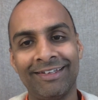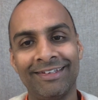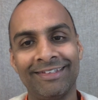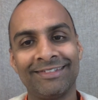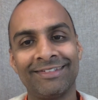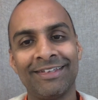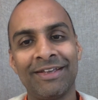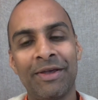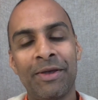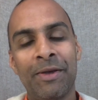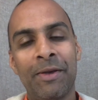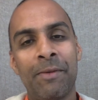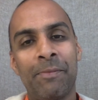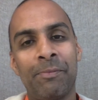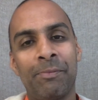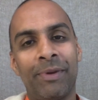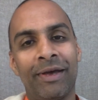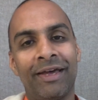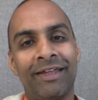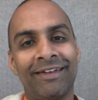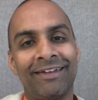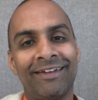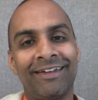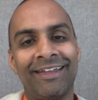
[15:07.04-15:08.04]
is.
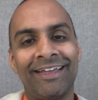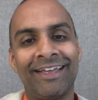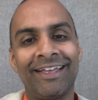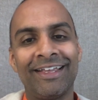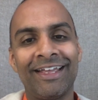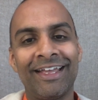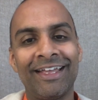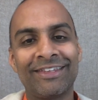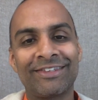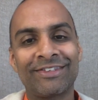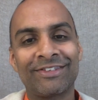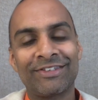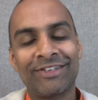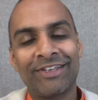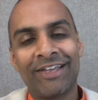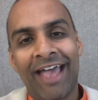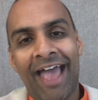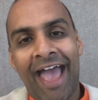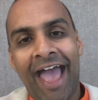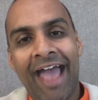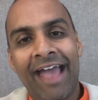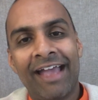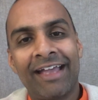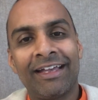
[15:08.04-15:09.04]
But it's
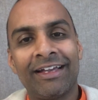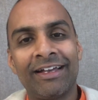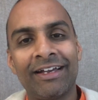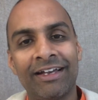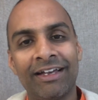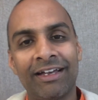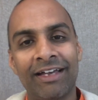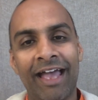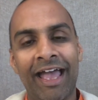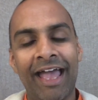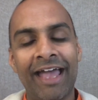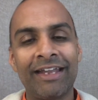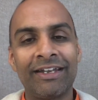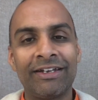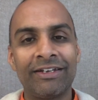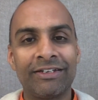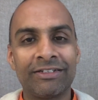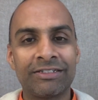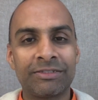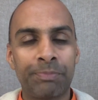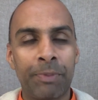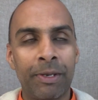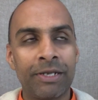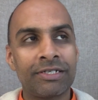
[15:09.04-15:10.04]
anger, and
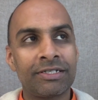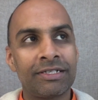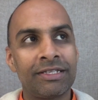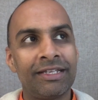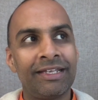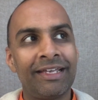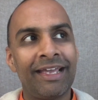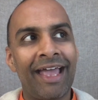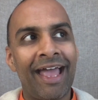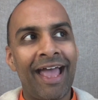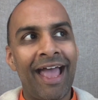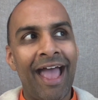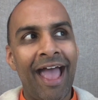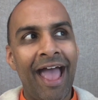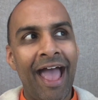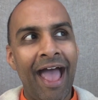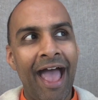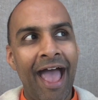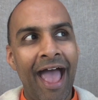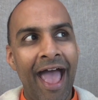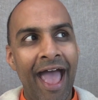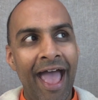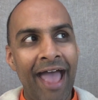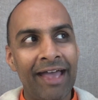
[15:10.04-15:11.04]
especially
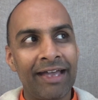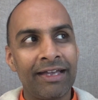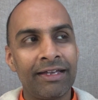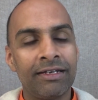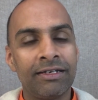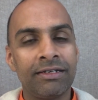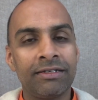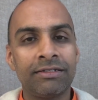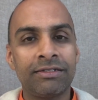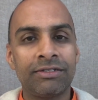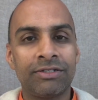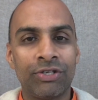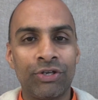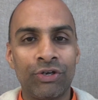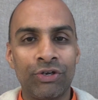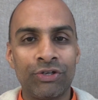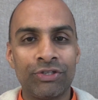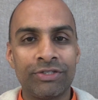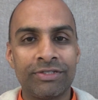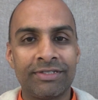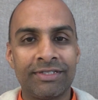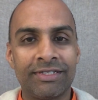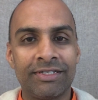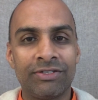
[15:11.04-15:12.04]
anger
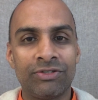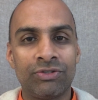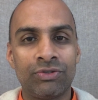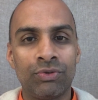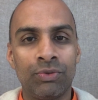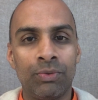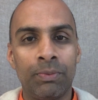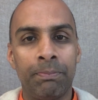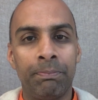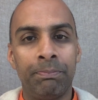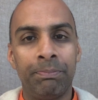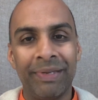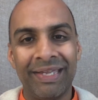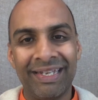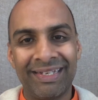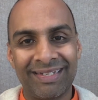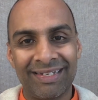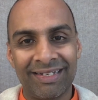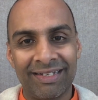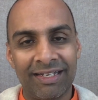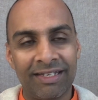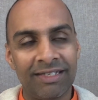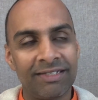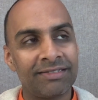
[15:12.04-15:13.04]
turns into
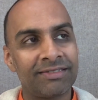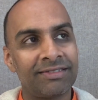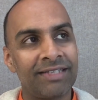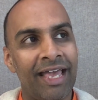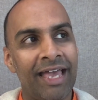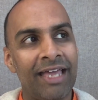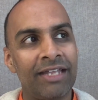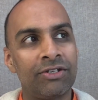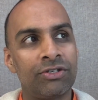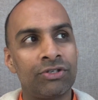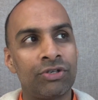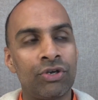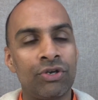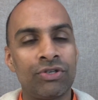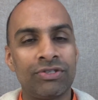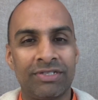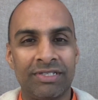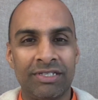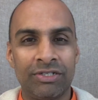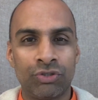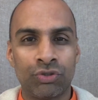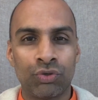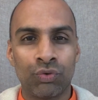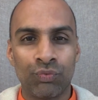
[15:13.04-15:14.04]
bitterness and
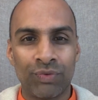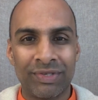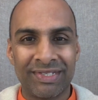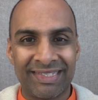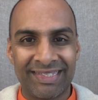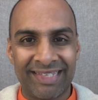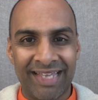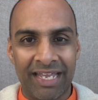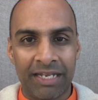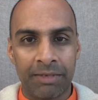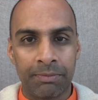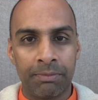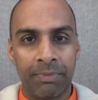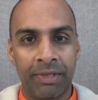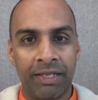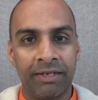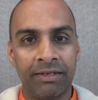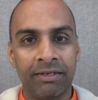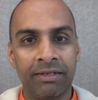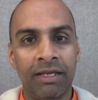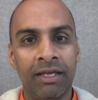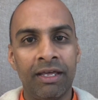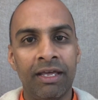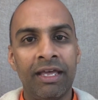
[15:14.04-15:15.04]
turns into
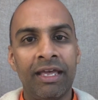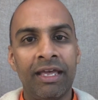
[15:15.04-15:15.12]
resentment